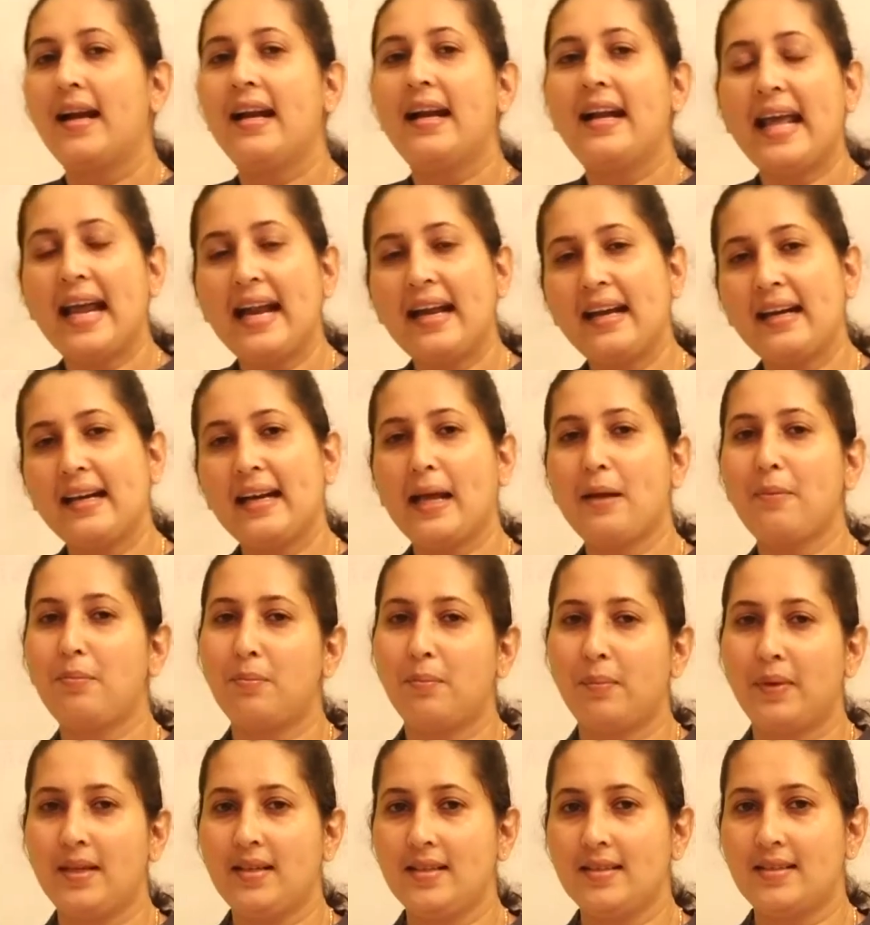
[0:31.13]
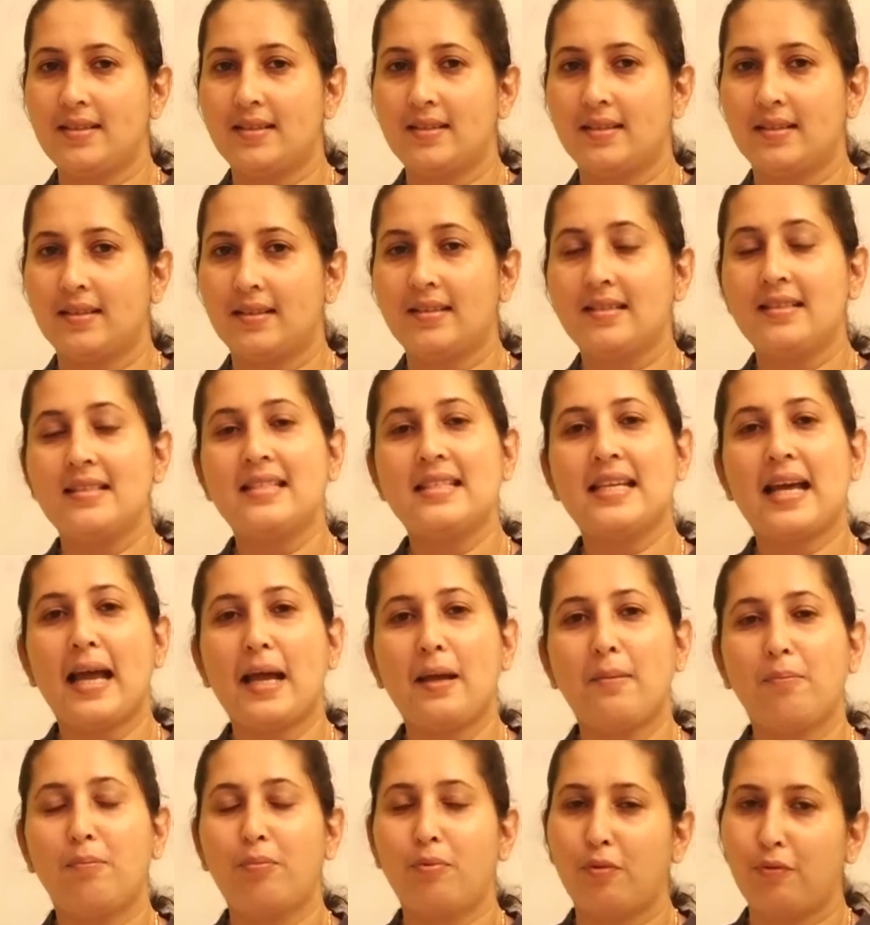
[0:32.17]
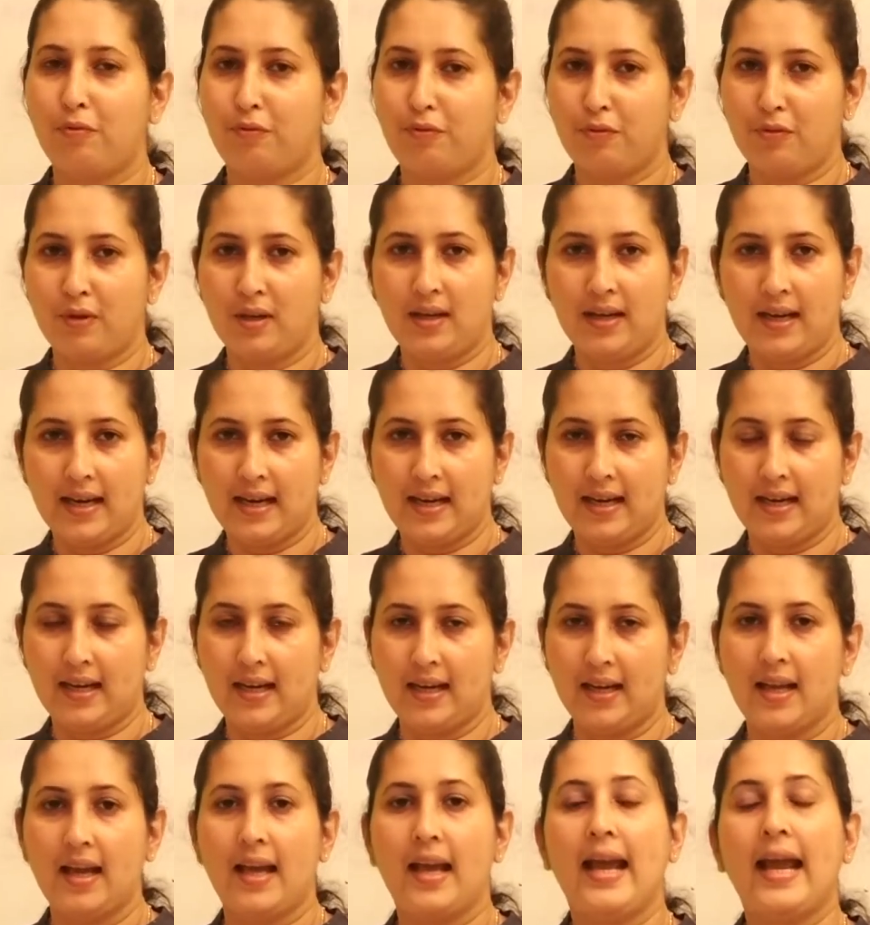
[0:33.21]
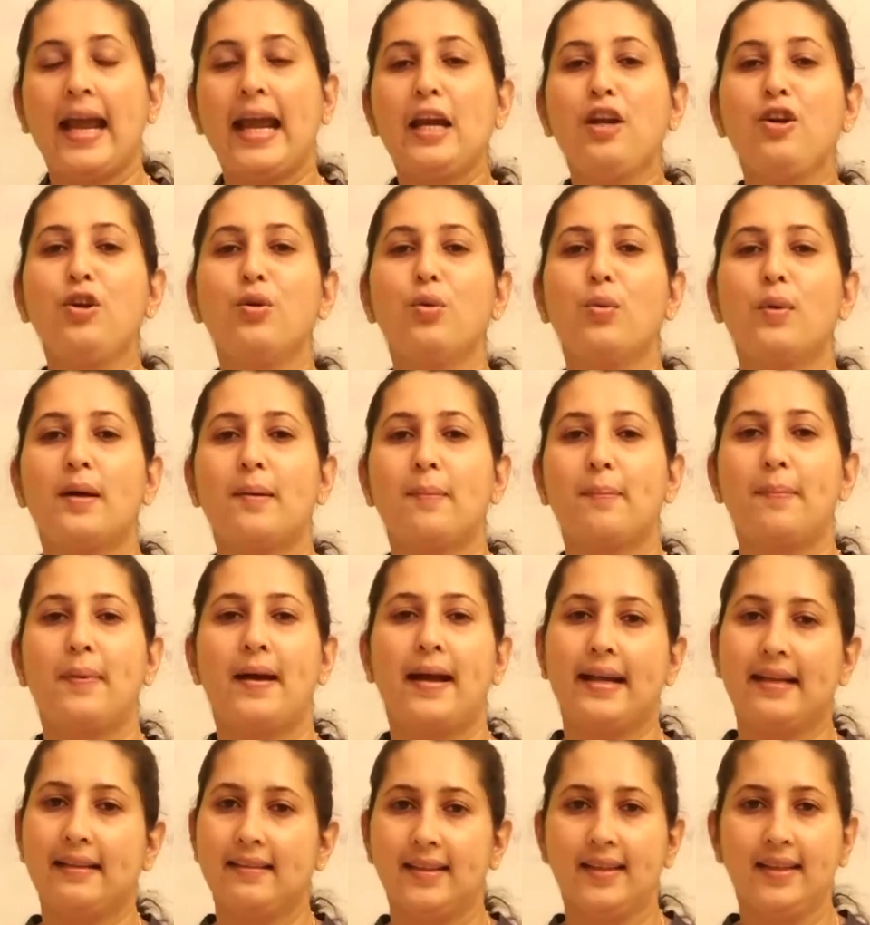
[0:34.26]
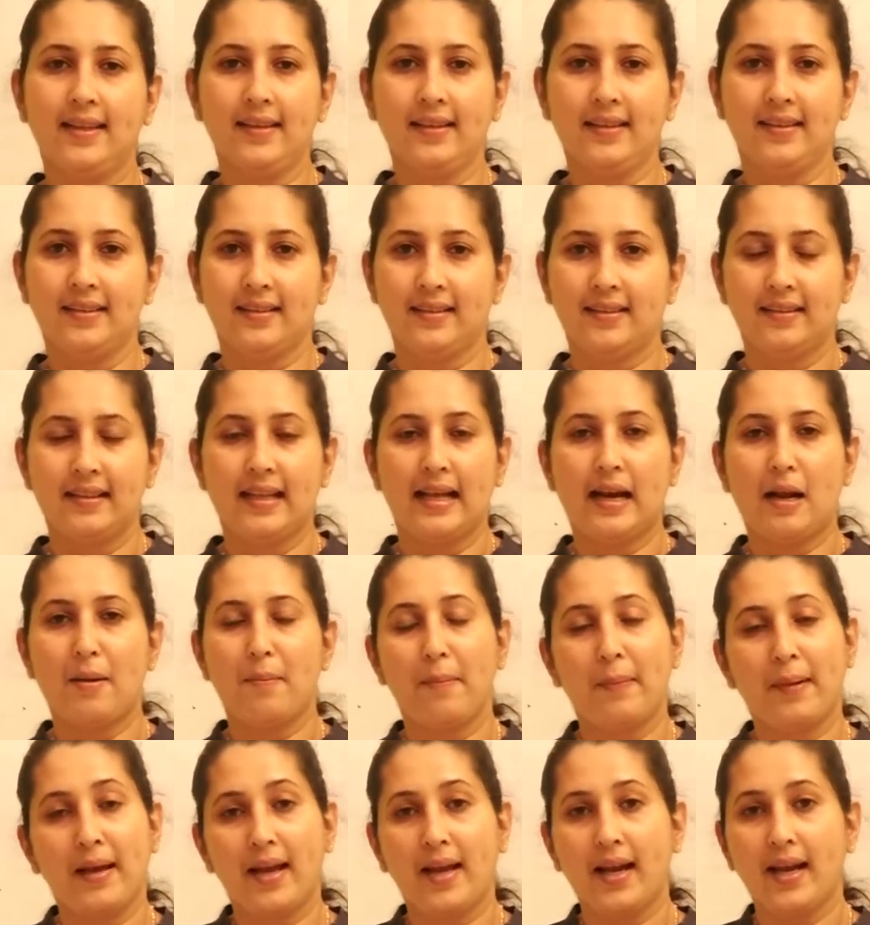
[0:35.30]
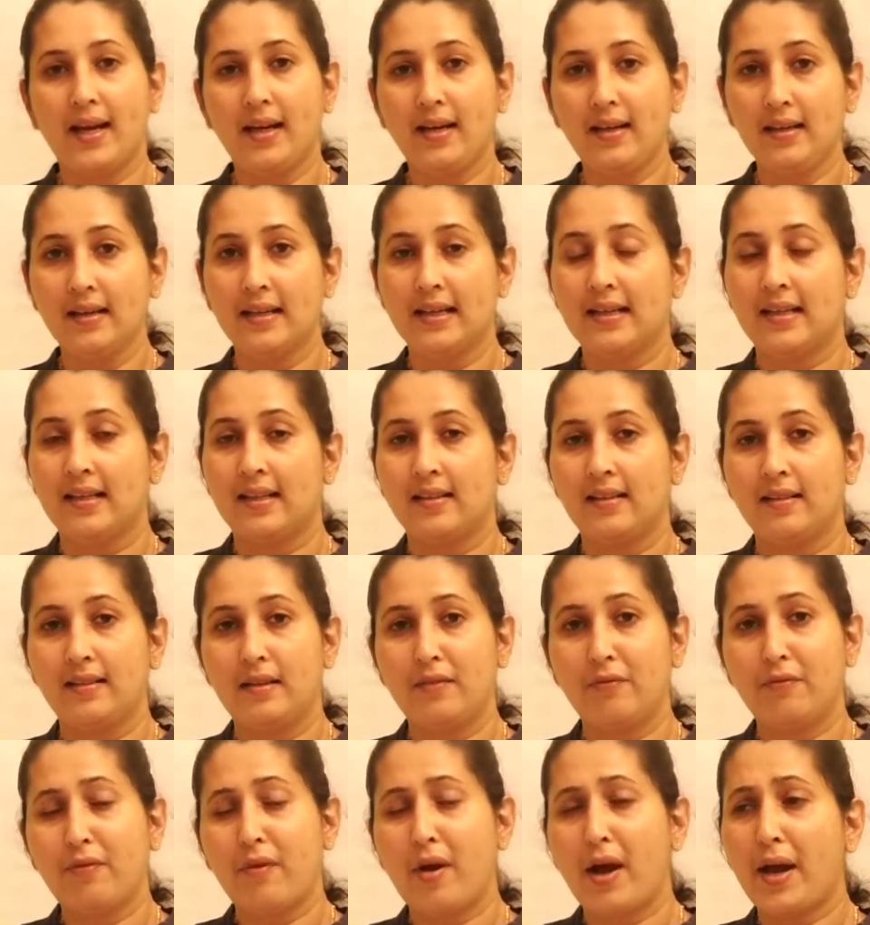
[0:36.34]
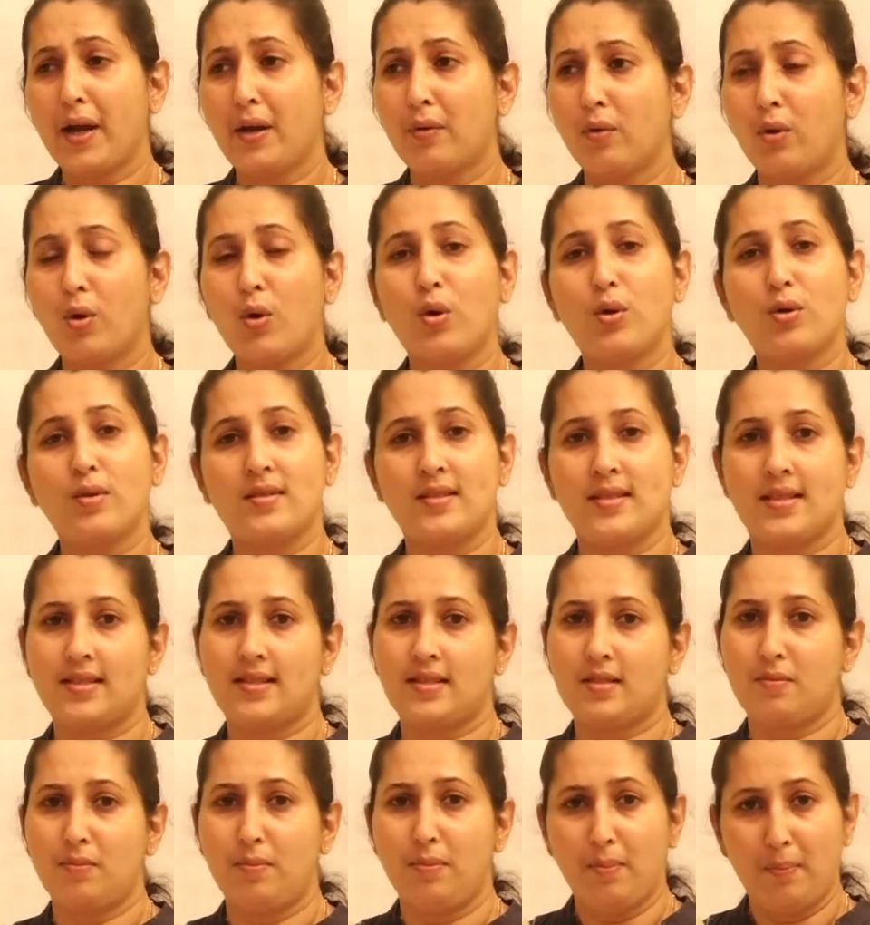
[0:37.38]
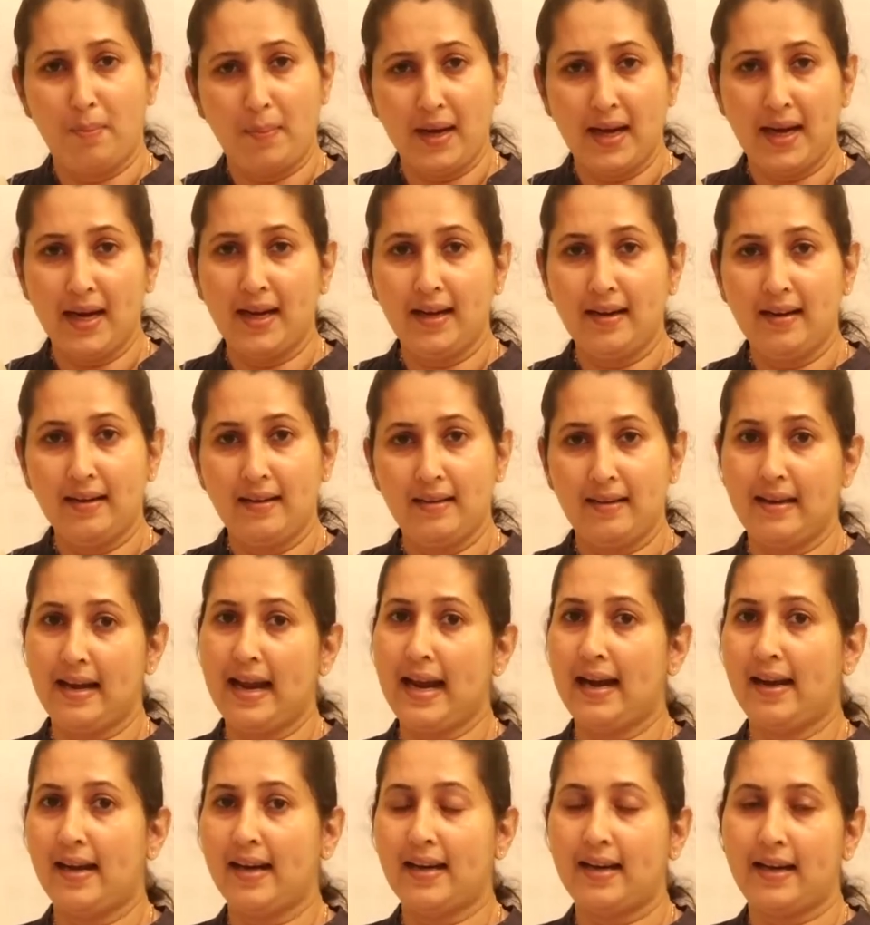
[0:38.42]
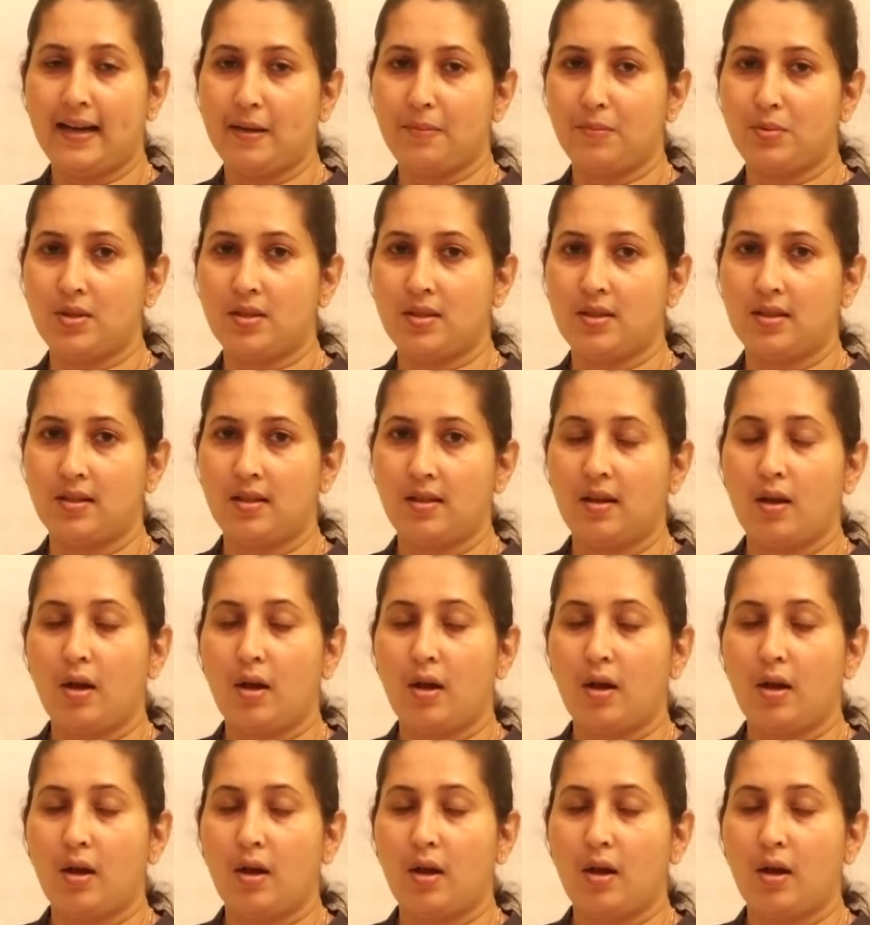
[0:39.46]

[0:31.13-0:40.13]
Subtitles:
Data type means type of your data. In your Python there are main 5 or 6 main data types.